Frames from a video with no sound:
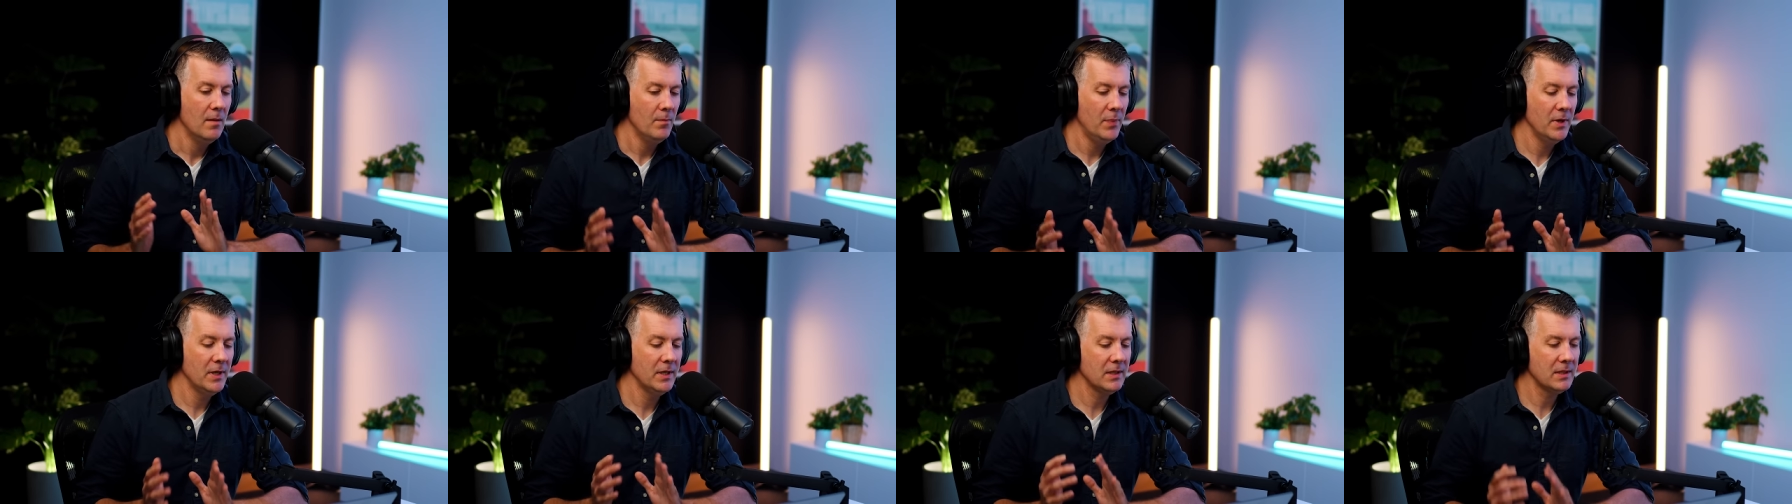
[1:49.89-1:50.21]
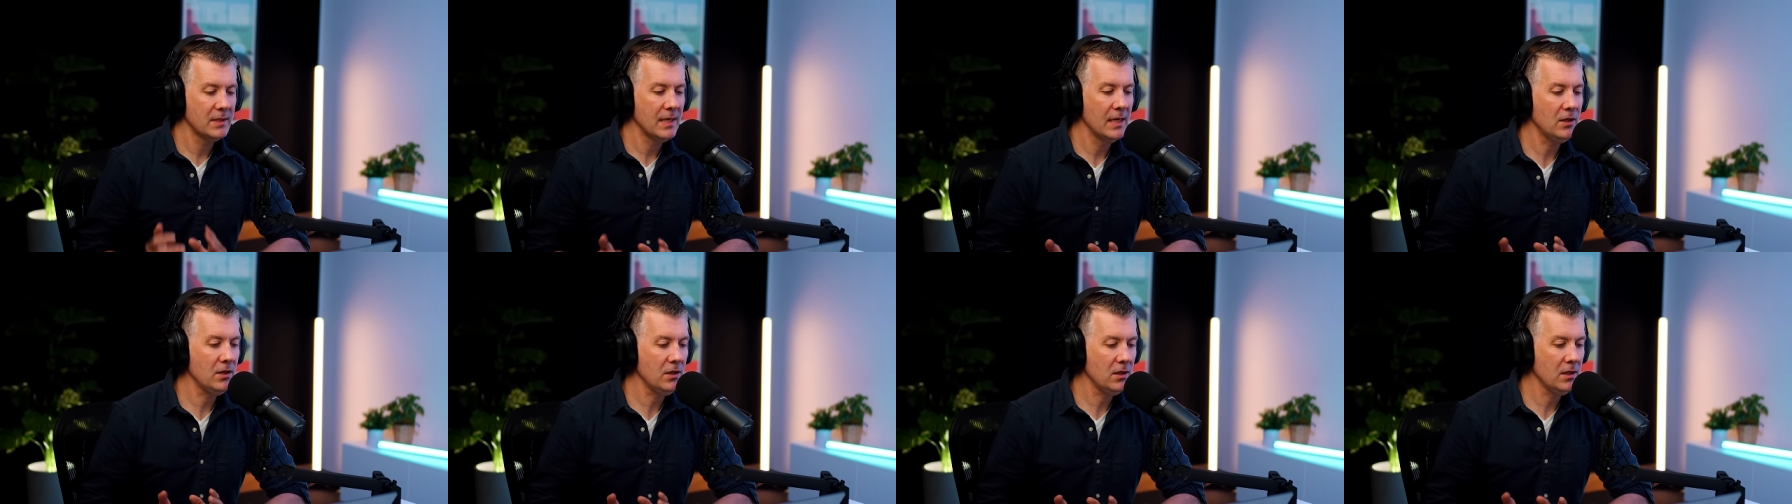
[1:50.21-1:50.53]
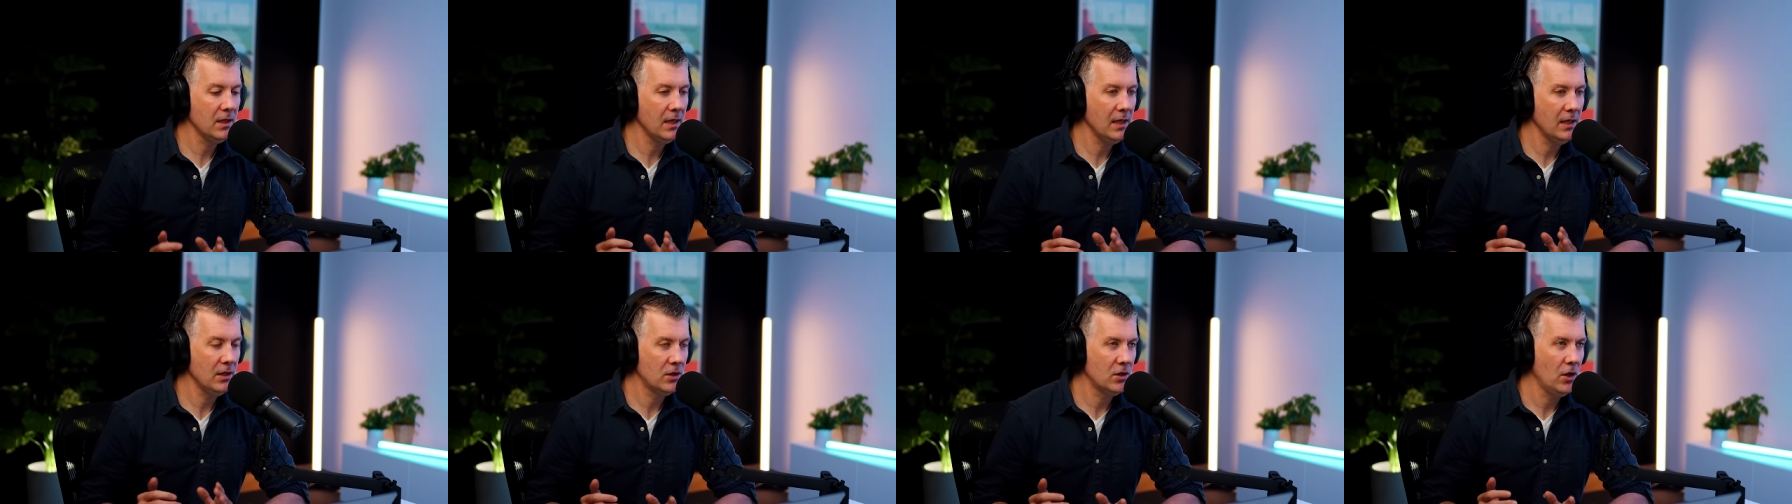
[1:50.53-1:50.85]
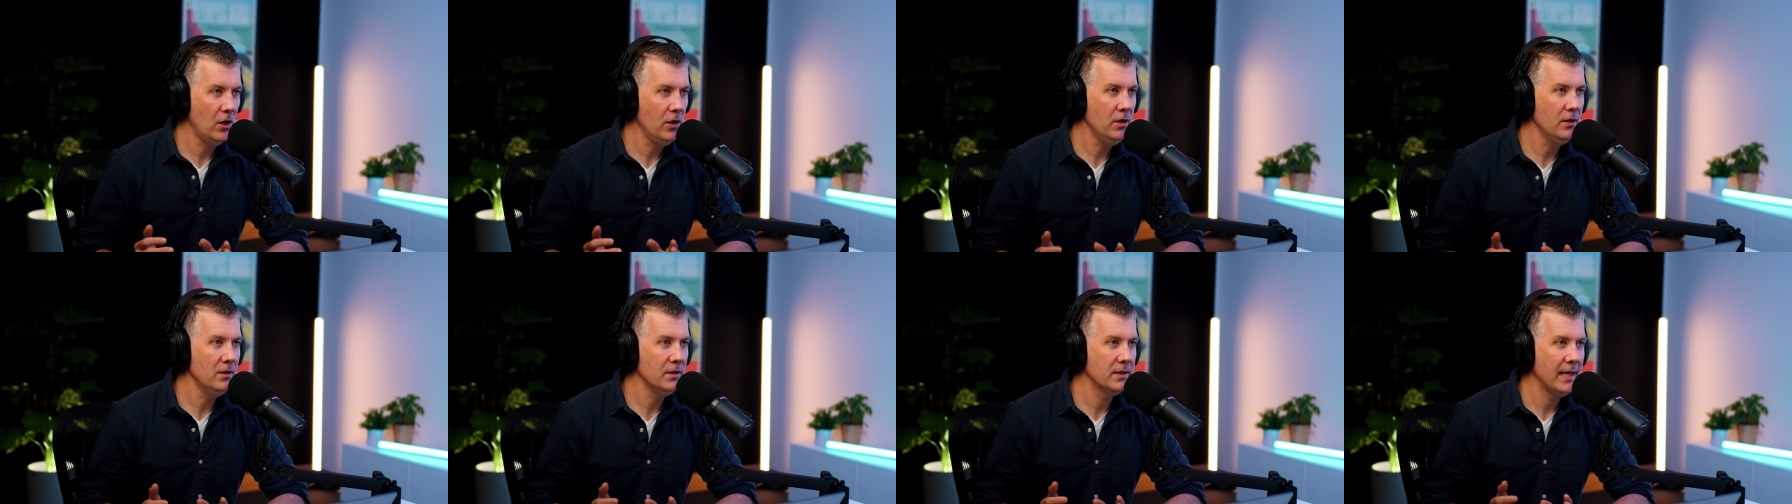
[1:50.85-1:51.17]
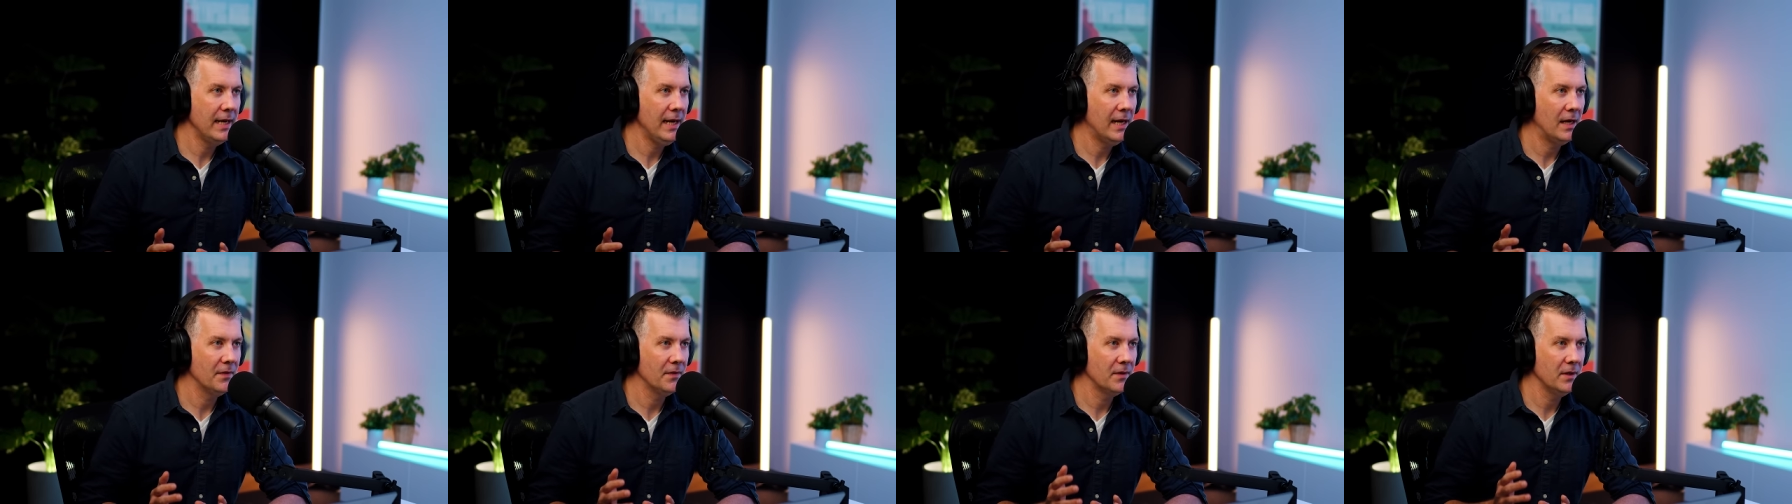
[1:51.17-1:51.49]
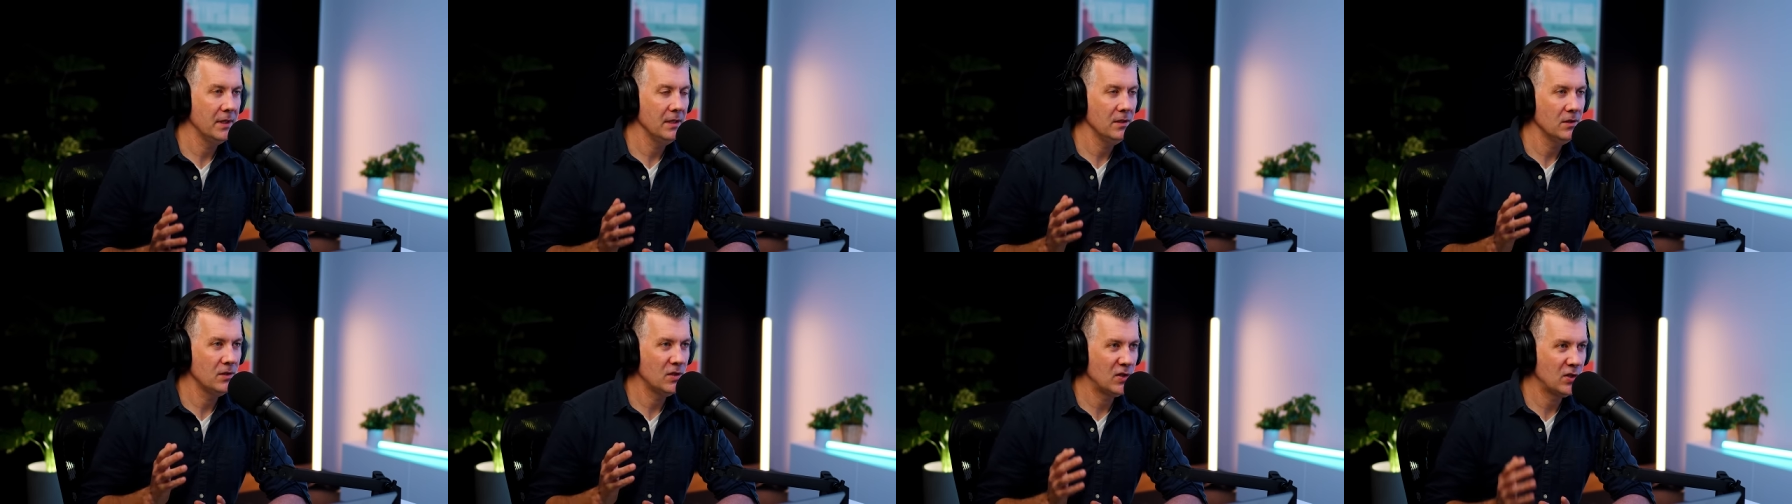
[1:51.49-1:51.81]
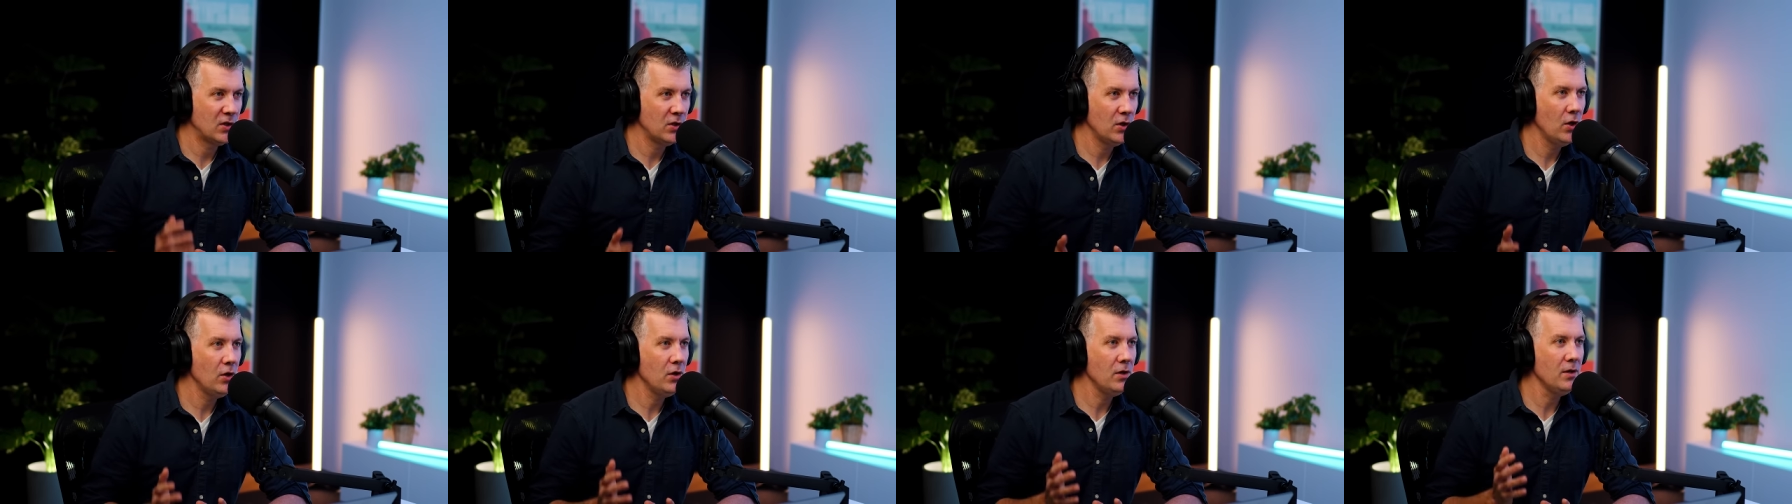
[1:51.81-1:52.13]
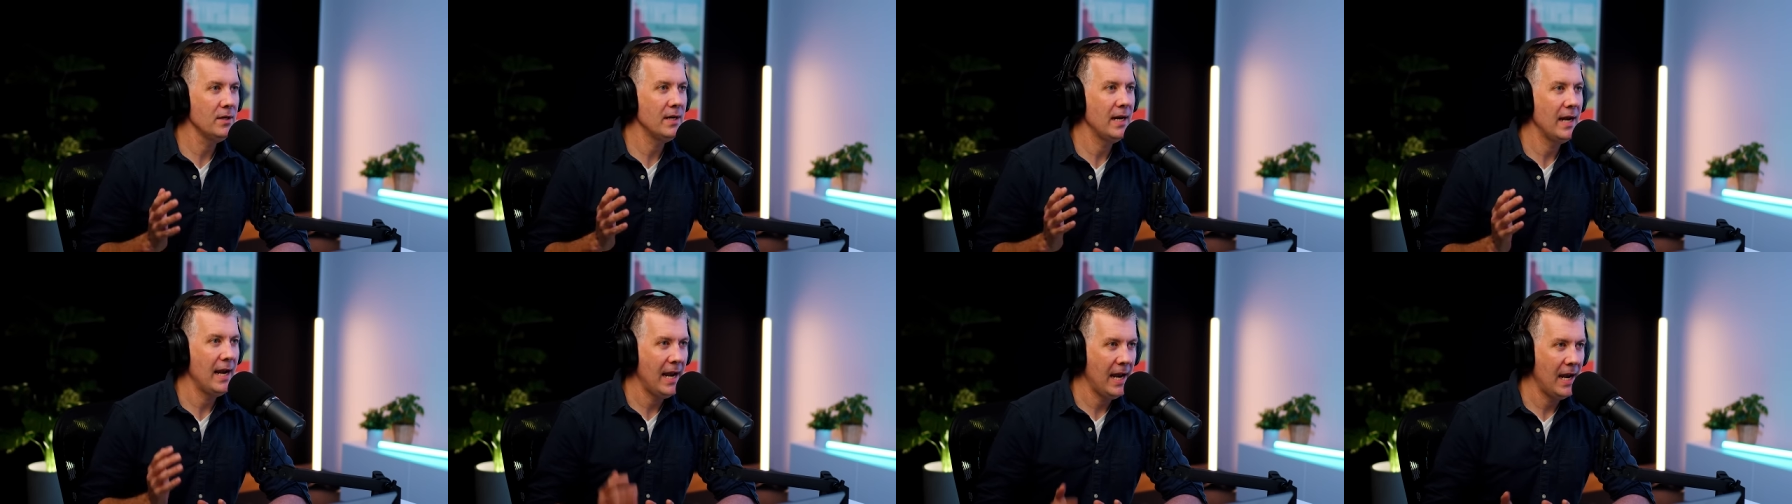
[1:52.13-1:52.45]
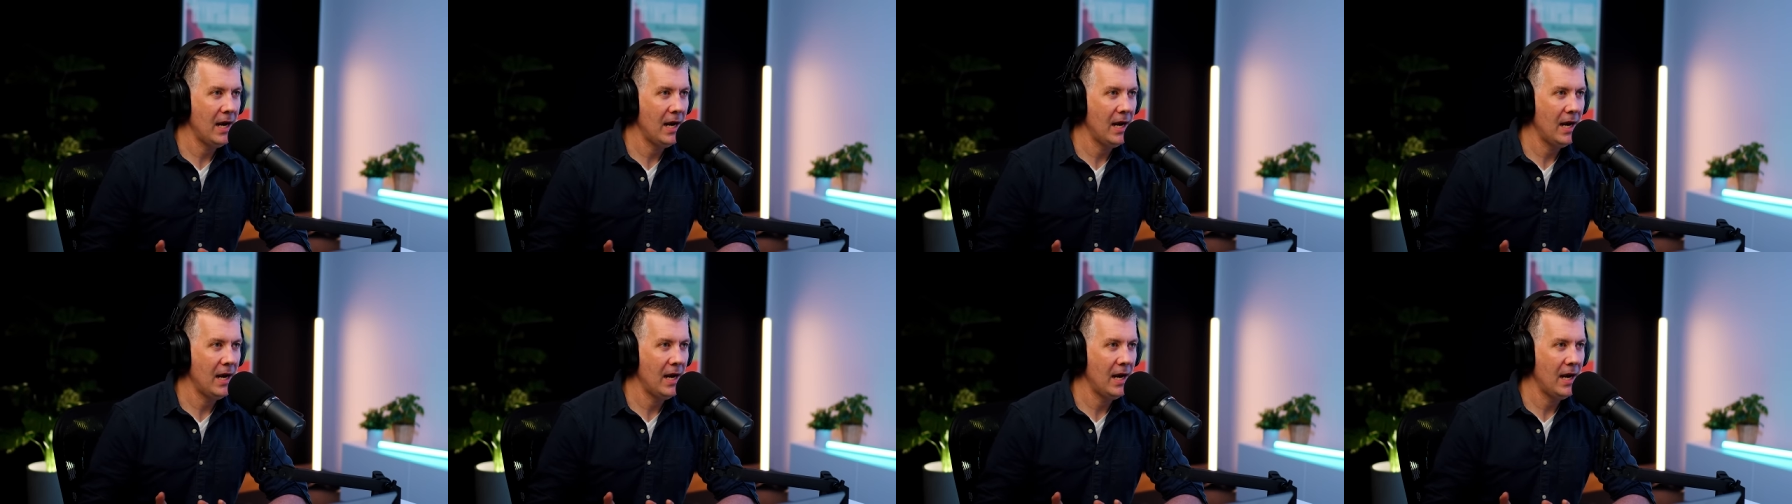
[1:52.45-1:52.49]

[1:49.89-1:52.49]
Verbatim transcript: but essentially it turns out that in certain